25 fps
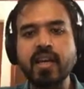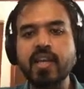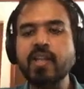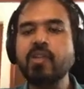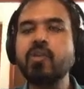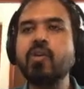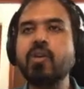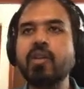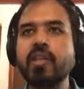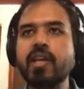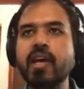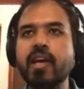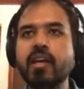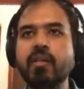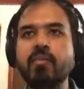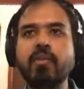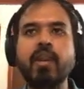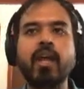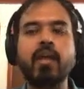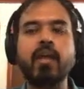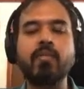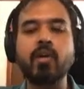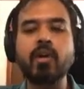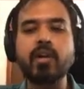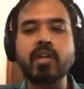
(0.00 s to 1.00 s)
yeah, so
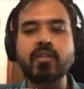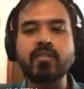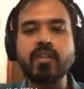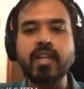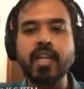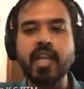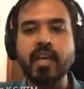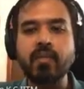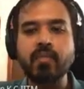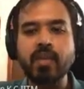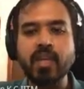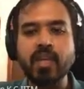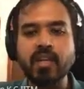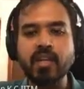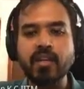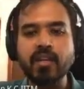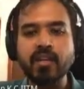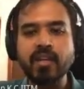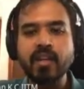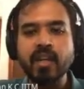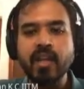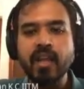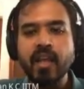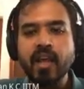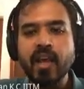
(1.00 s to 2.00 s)
the
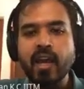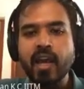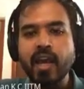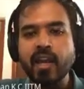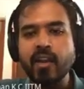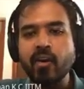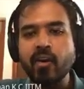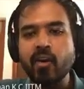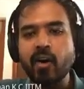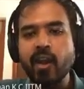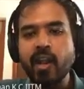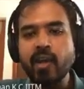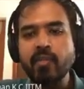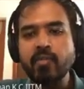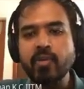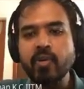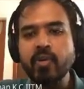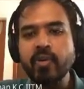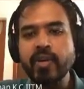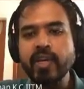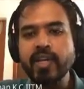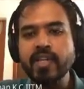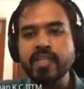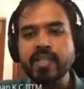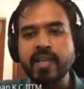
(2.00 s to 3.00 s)
fact that you are not
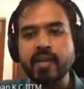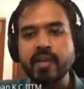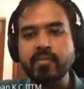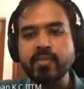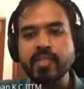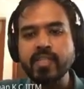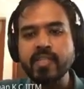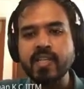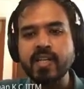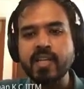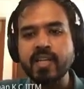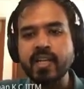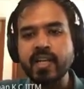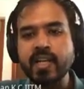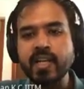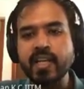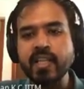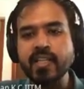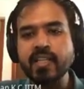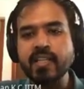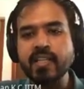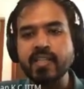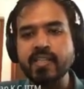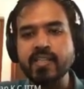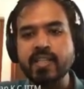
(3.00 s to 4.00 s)
using a hypothesis
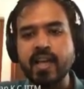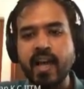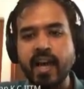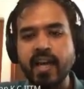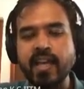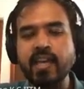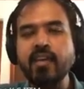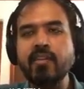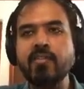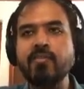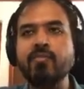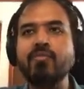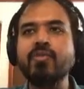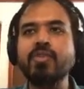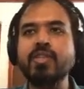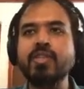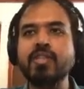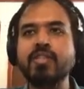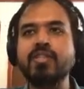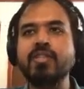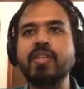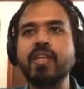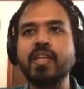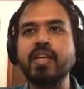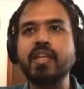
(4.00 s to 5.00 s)
here
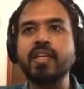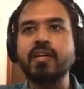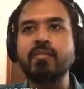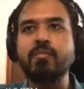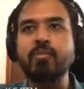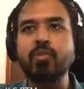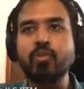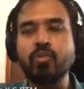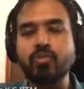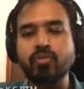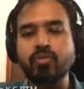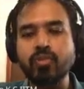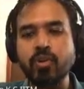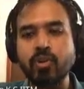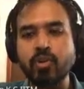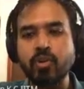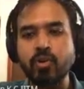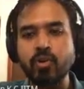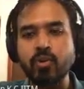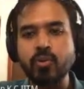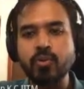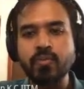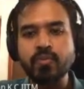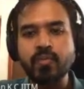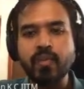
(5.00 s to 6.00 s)
is
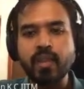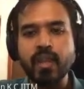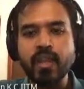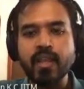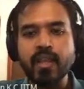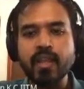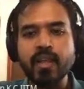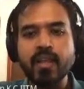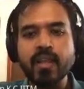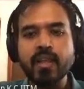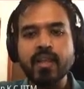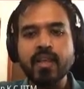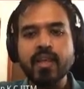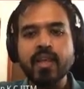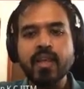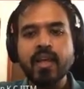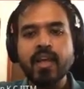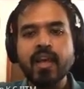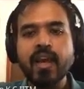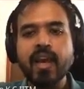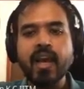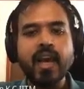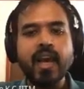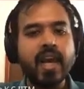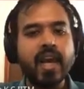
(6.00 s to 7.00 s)

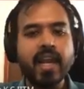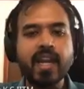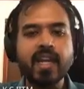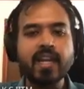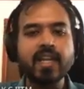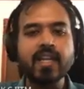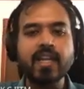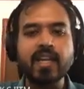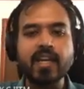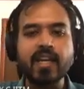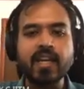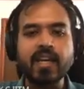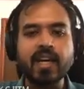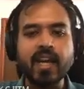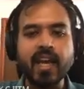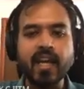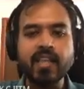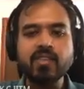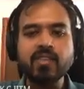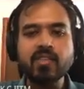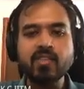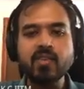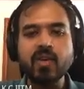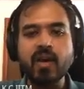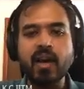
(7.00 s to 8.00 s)
reflected in the fact that
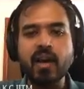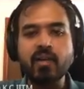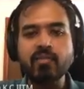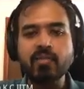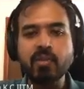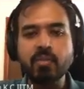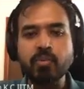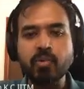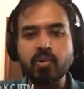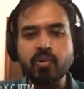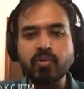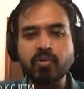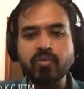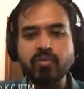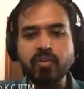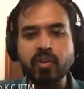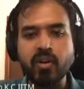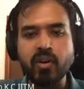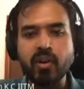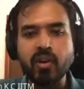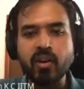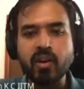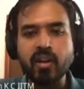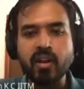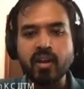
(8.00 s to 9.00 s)
you are not using a
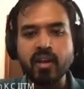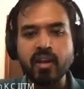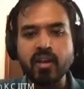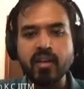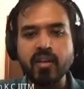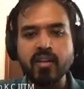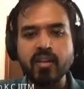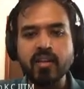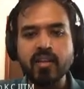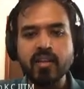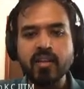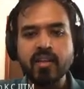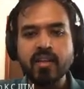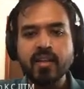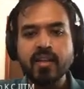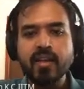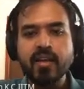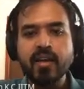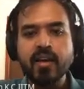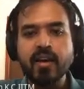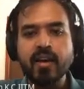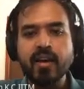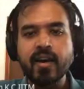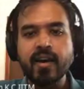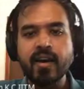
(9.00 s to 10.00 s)
function argument
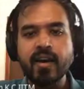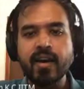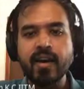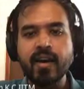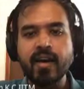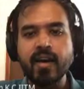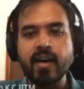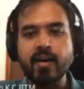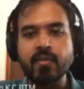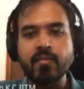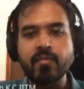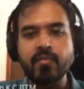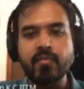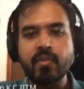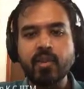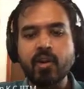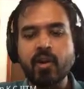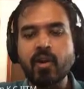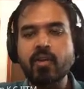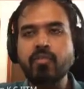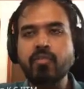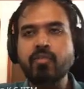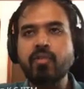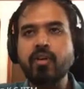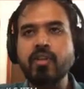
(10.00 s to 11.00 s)
here.
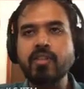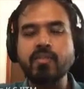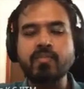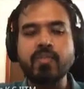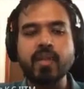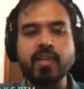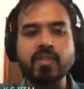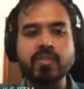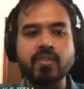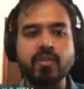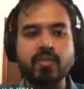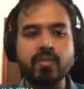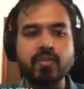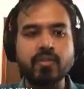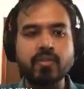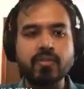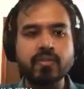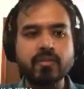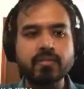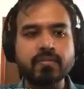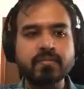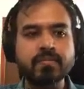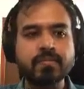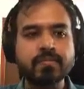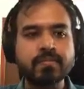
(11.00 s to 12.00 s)
That's sort of the
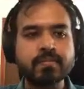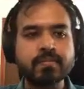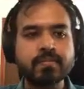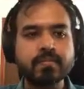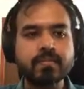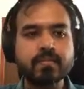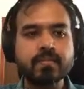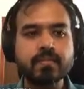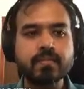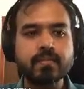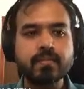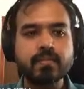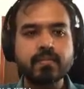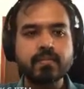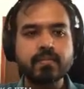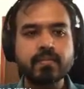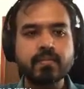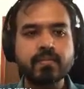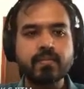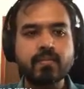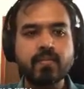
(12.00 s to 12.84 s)
analogy that you should pick up.